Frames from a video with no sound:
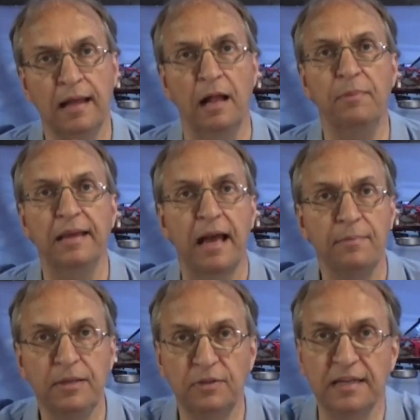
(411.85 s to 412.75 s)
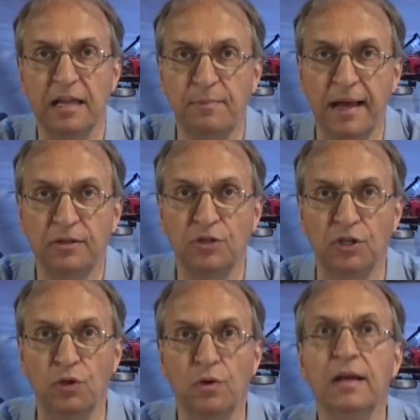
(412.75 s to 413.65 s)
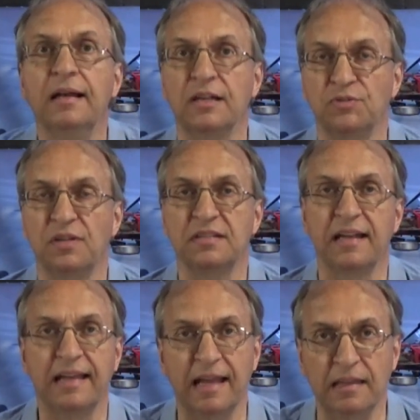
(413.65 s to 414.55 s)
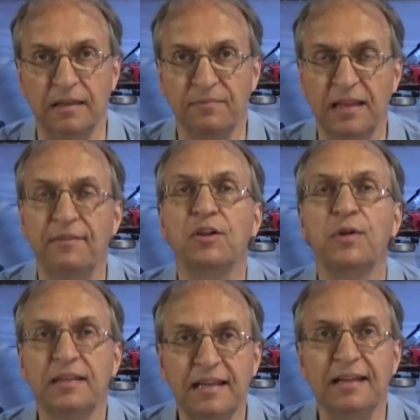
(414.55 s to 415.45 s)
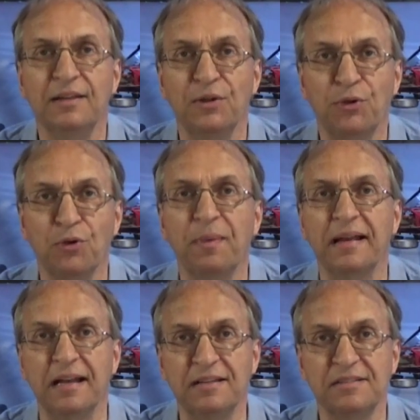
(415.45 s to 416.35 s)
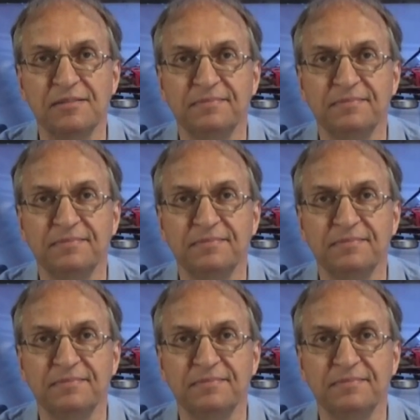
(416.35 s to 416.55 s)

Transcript: I'll be happy to get back to you as soon as I can. Have a great day. Goodbye, guys.